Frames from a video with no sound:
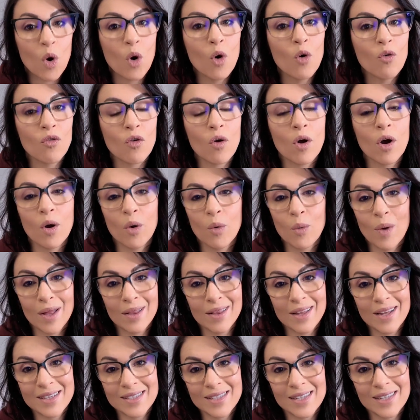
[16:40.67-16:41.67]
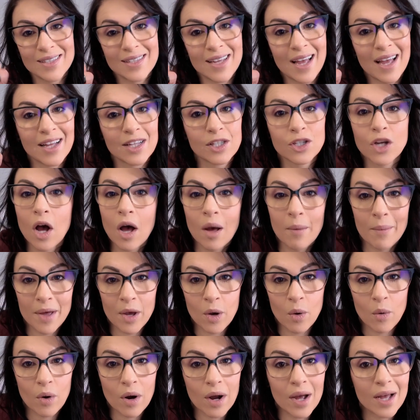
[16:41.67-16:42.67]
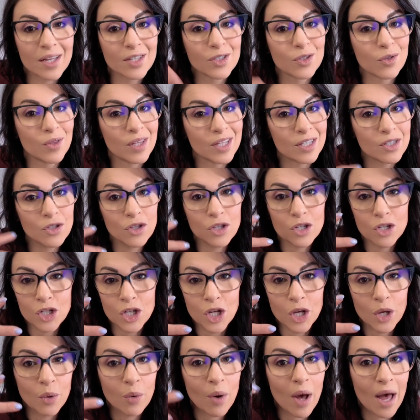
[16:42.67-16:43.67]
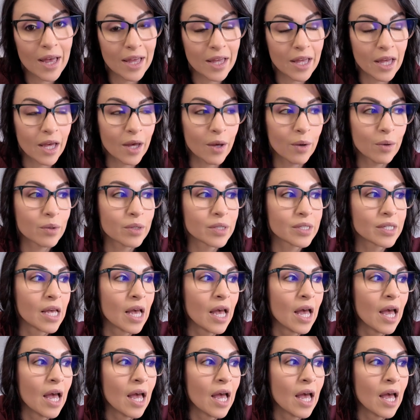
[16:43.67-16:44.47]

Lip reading: overall wellness insights on my Oura. So these are the two I use.